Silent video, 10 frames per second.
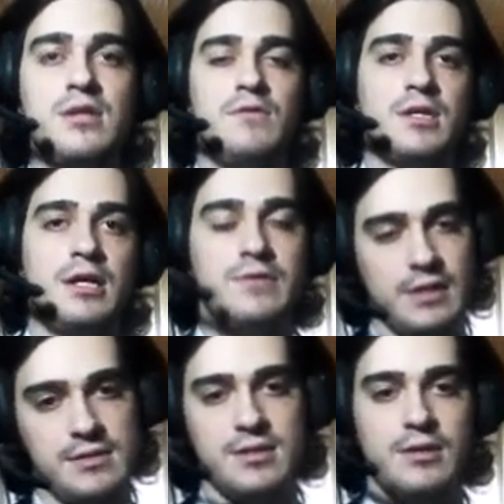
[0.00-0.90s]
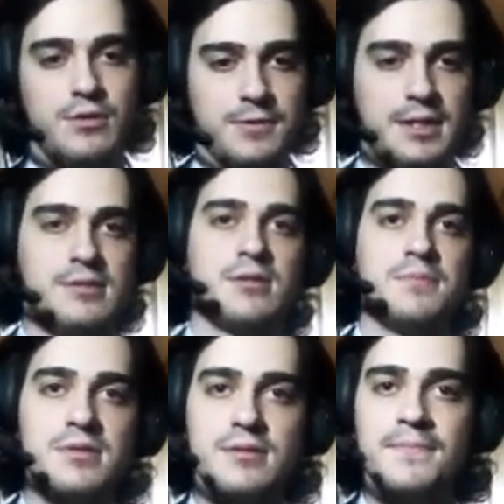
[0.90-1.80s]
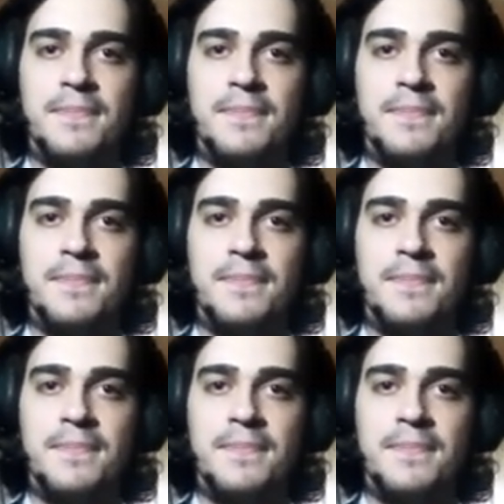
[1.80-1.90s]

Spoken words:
Every country has their own customs